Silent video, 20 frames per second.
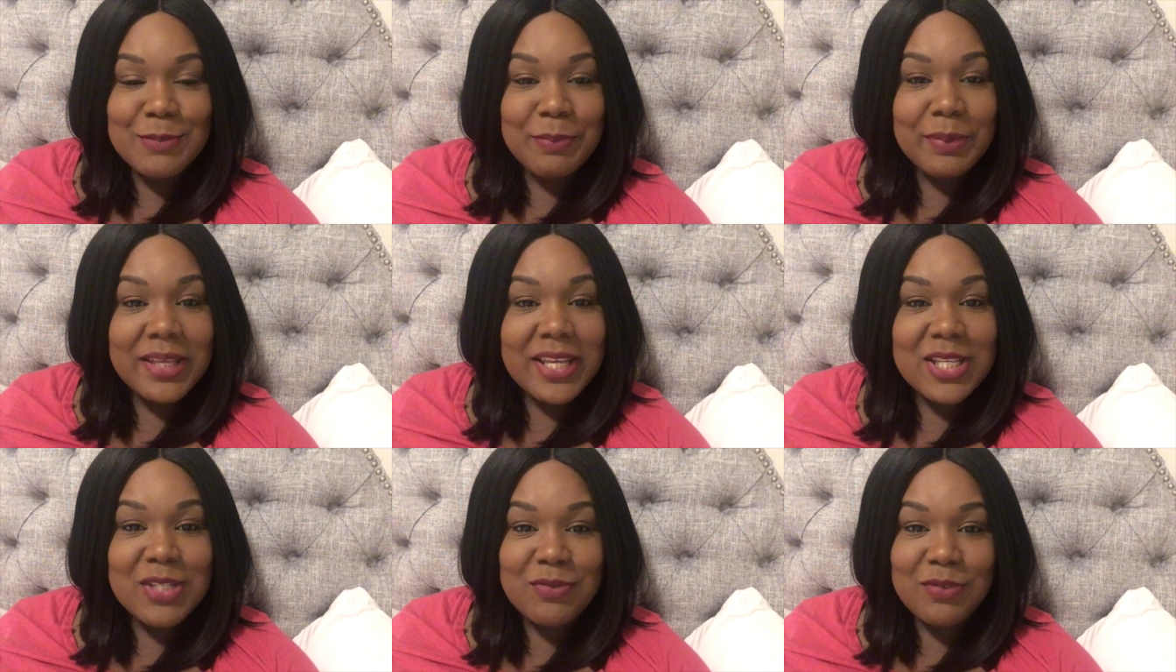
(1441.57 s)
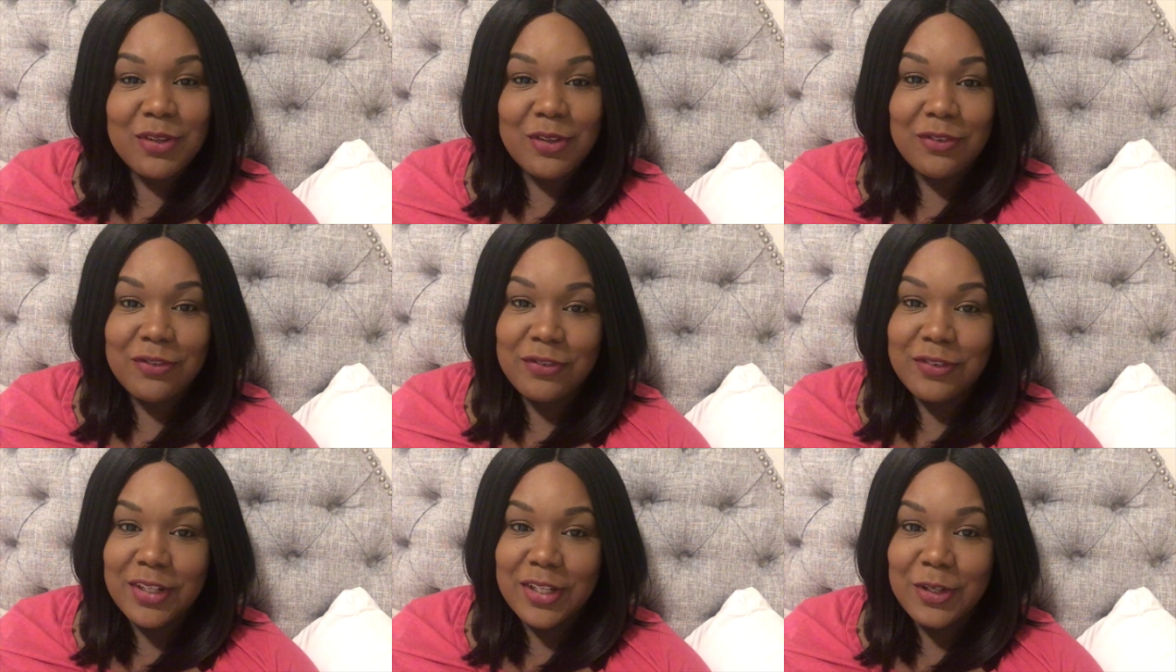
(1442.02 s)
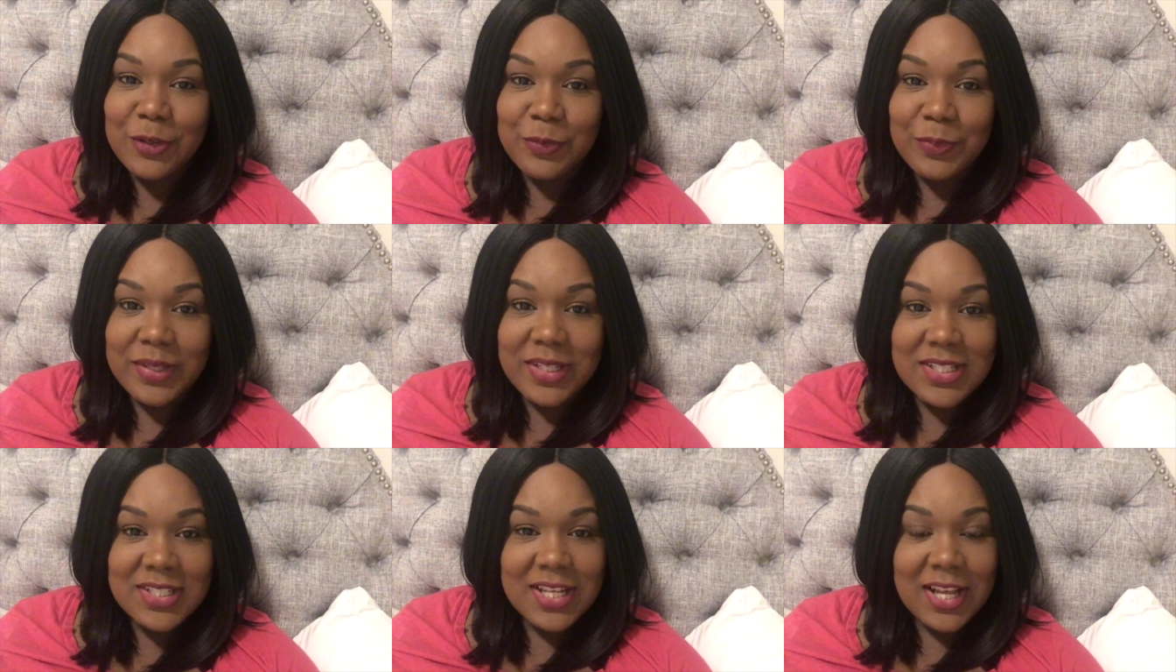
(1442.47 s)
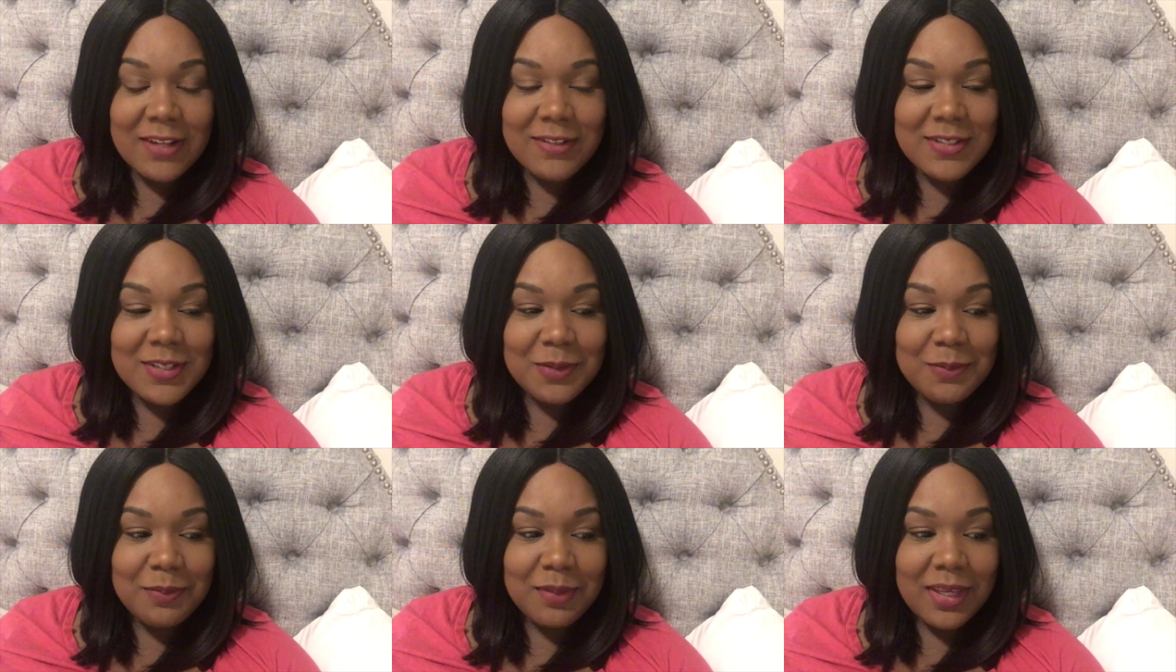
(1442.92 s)
please feel free to reach out
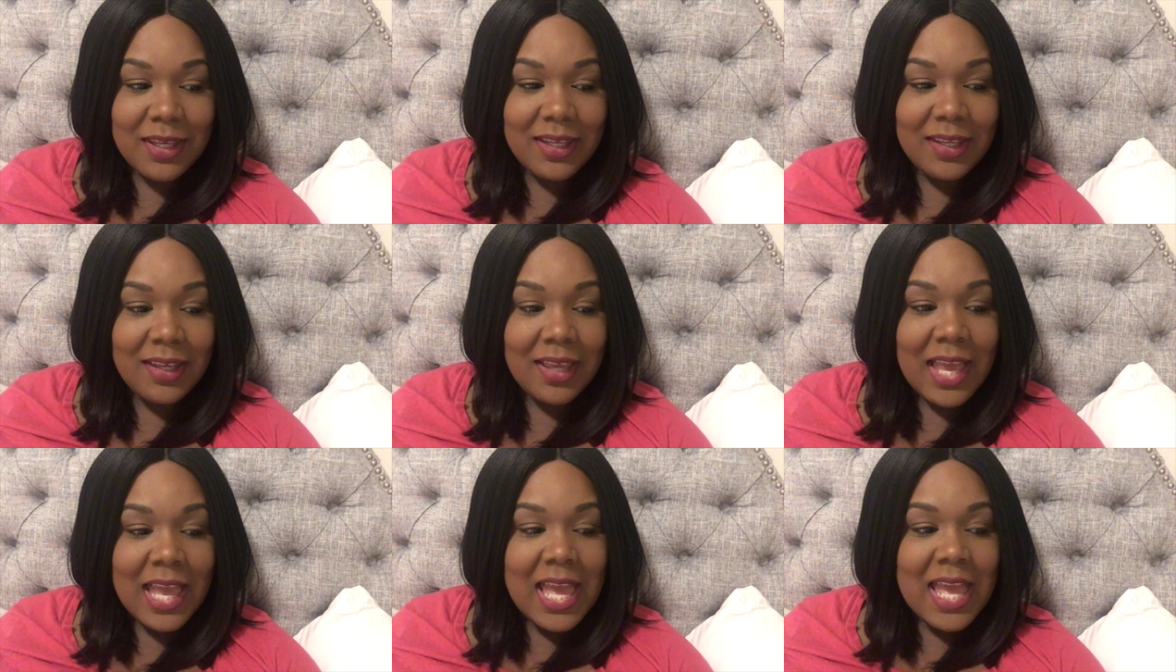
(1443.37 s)
to me.